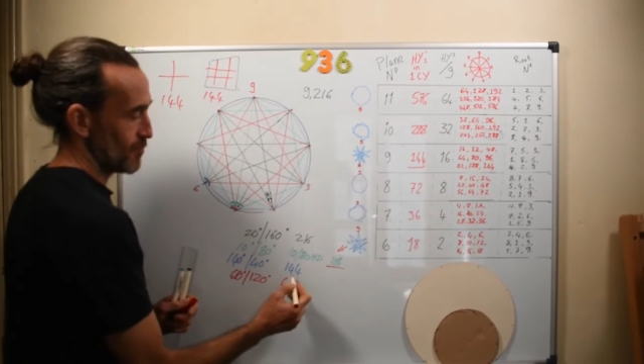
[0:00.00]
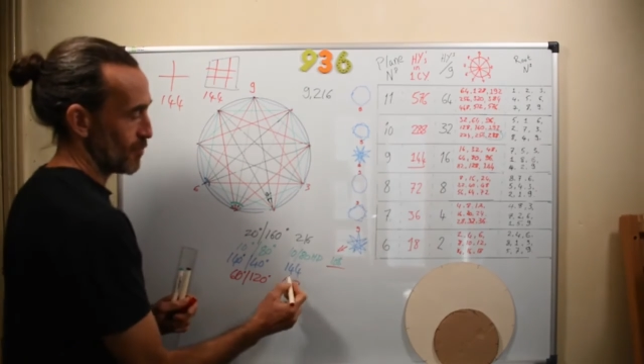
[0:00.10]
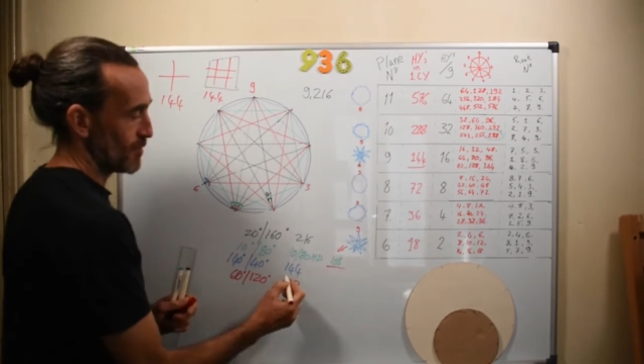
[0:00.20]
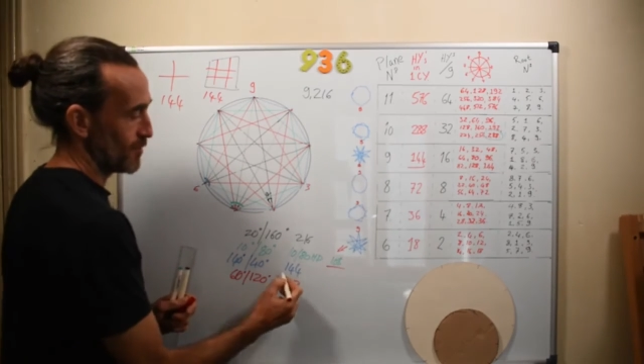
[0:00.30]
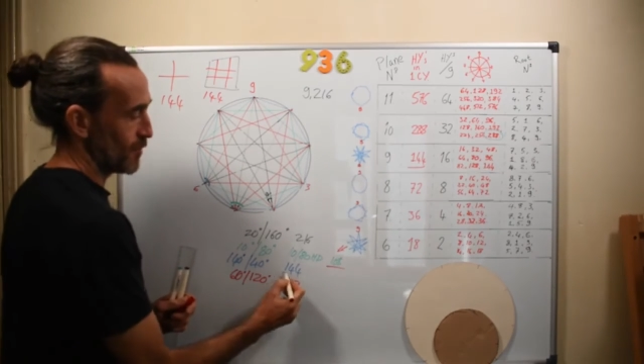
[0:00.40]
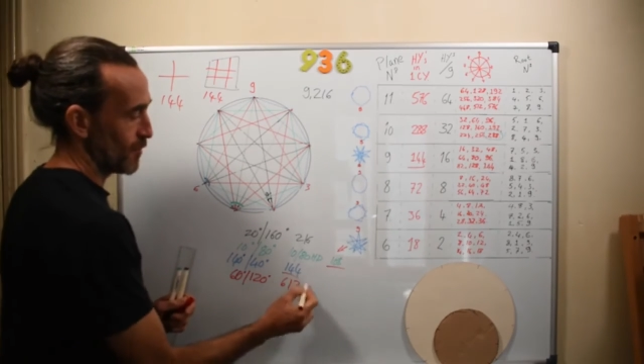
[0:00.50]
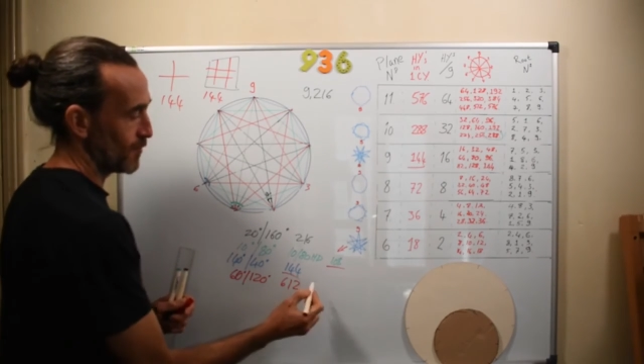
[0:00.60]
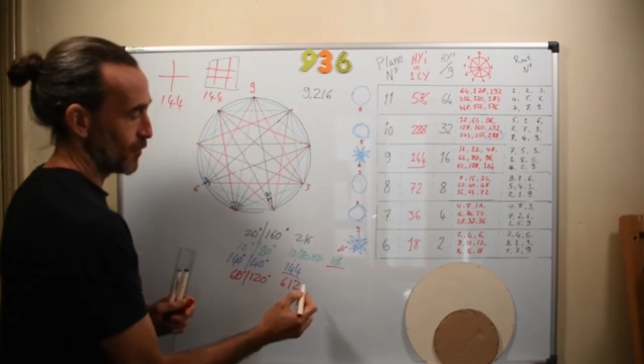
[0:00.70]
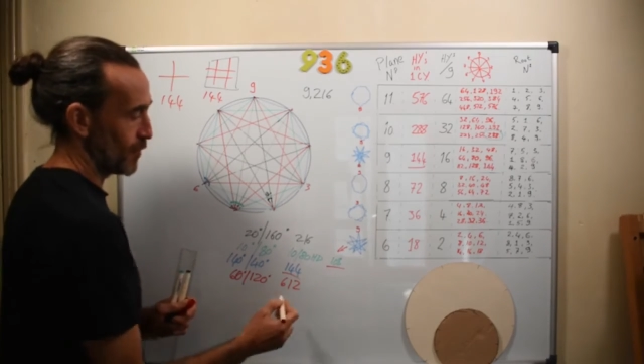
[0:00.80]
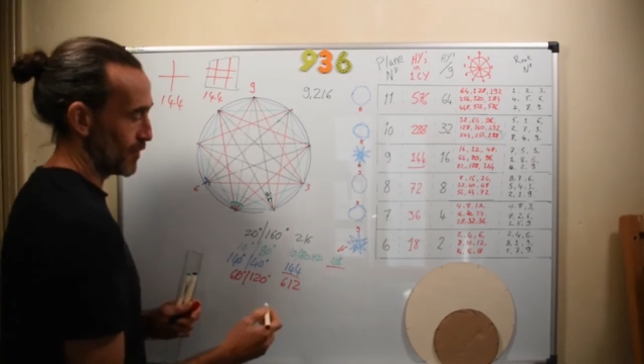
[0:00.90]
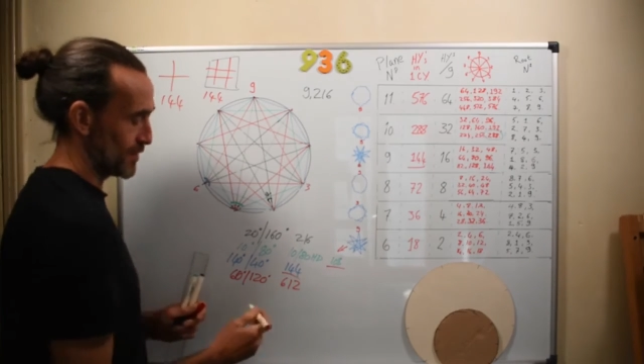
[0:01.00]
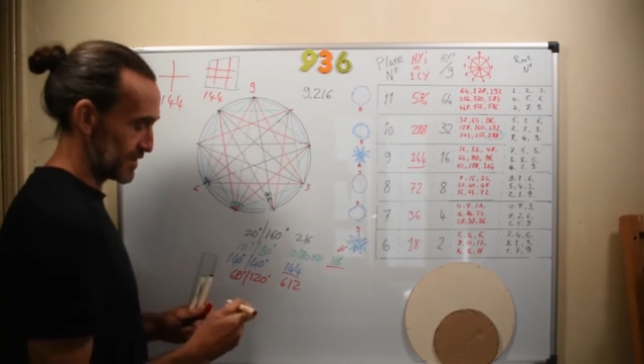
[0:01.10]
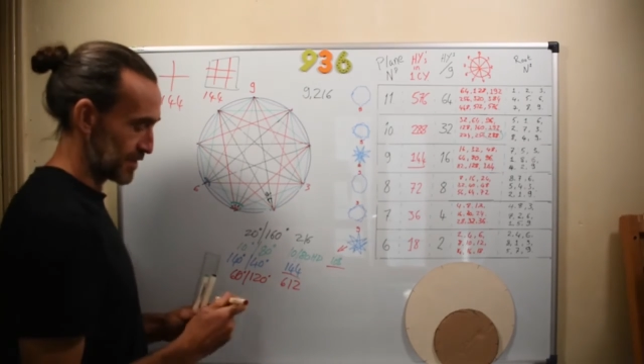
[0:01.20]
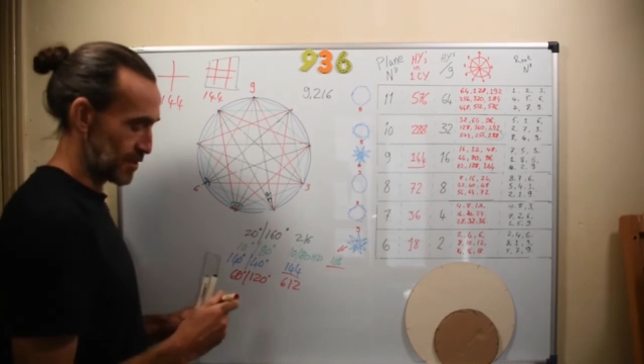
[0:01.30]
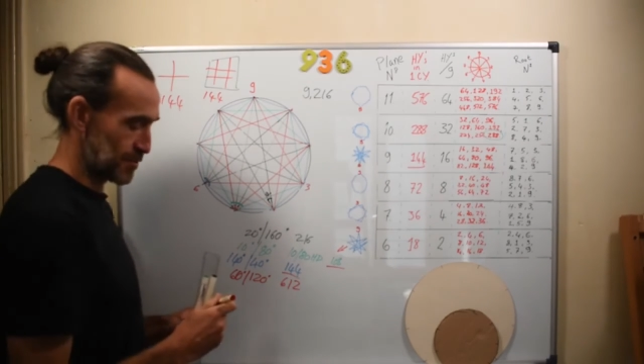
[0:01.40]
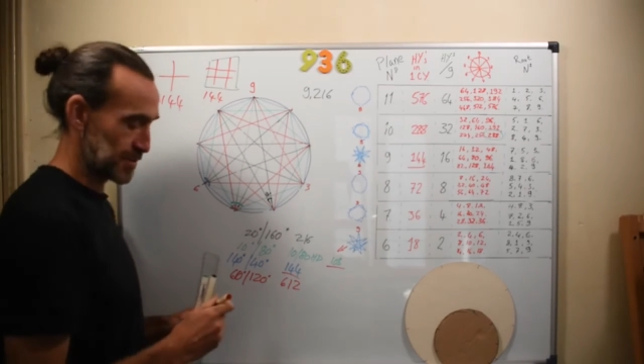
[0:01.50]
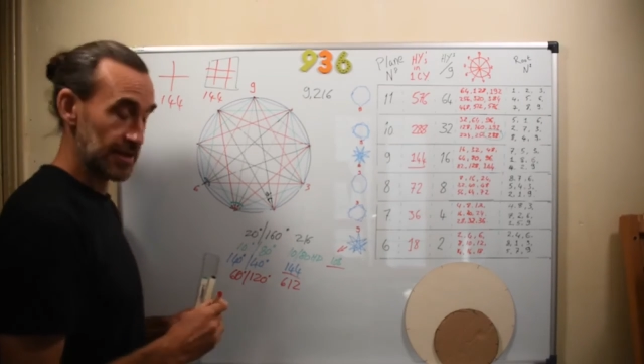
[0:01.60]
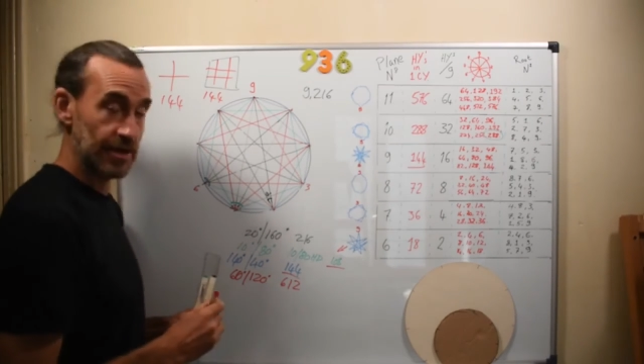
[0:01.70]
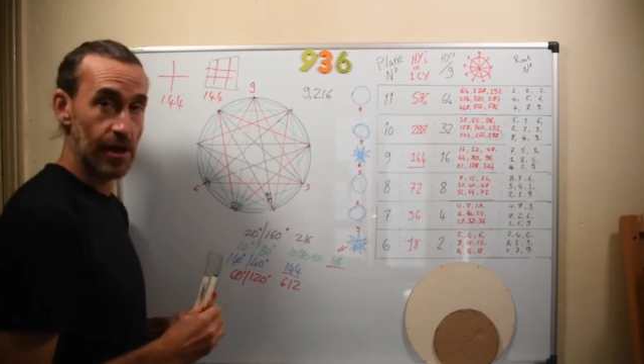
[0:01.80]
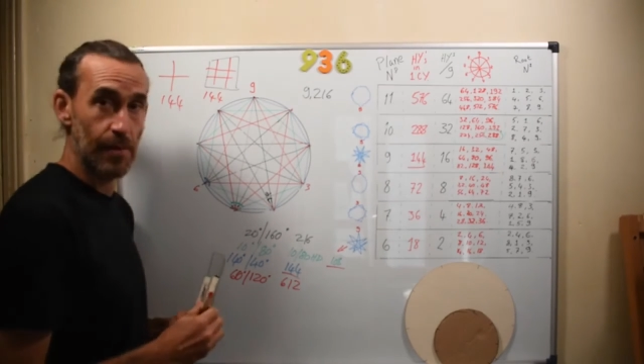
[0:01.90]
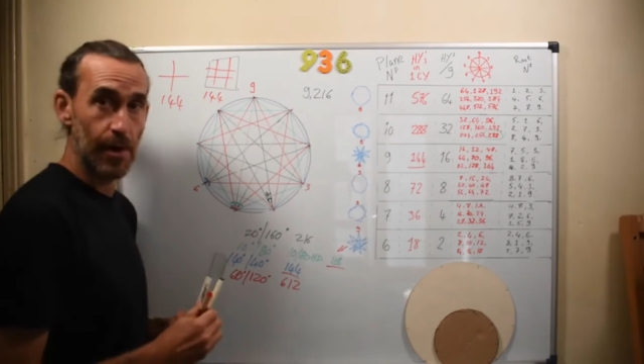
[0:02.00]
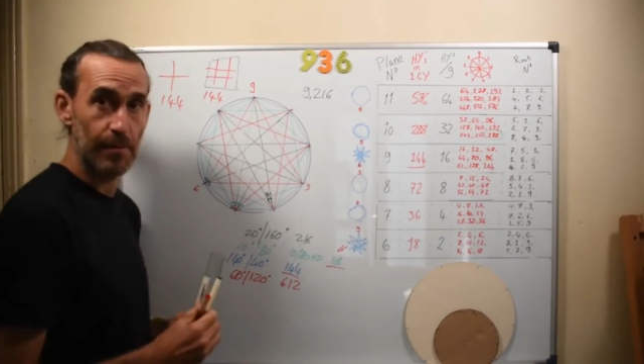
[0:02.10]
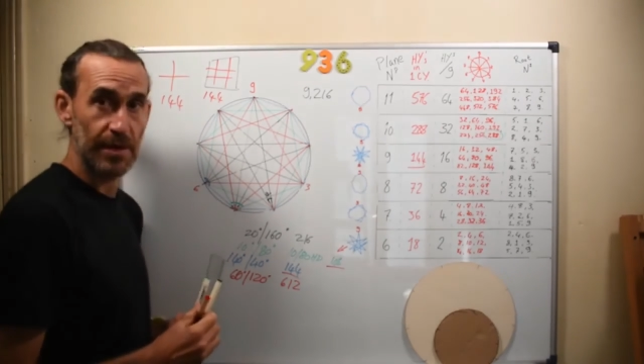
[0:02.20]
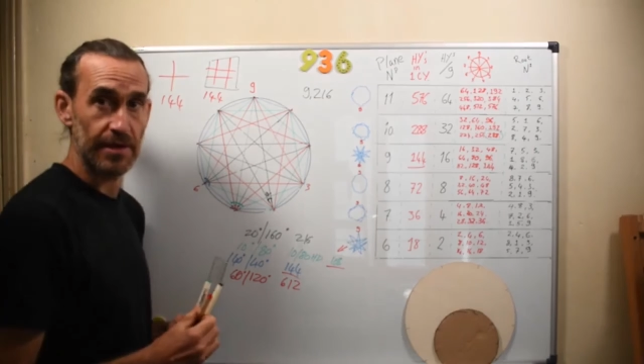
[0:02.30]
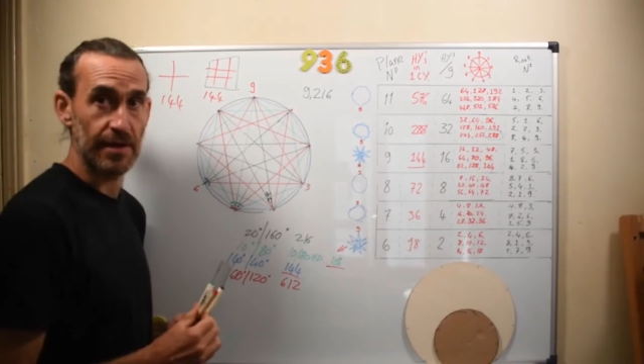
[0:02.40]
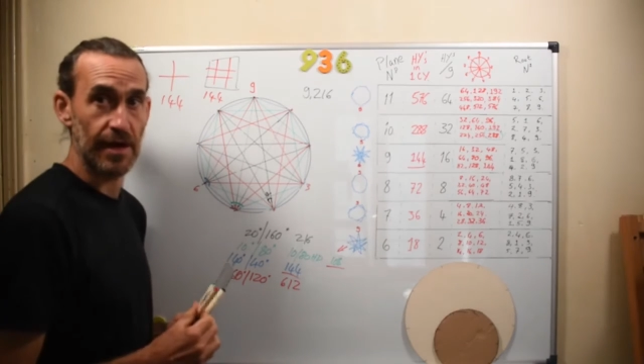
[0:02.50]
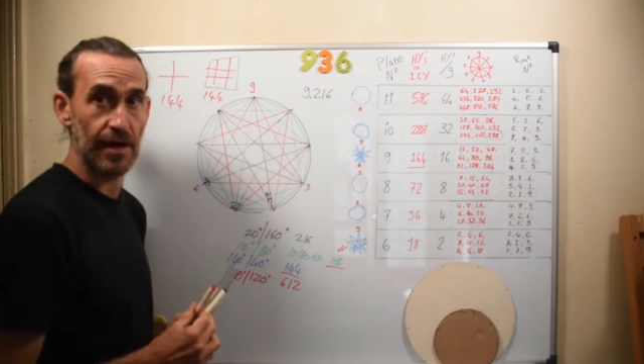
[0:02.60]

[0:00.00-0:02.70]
144, these are numbers that come up in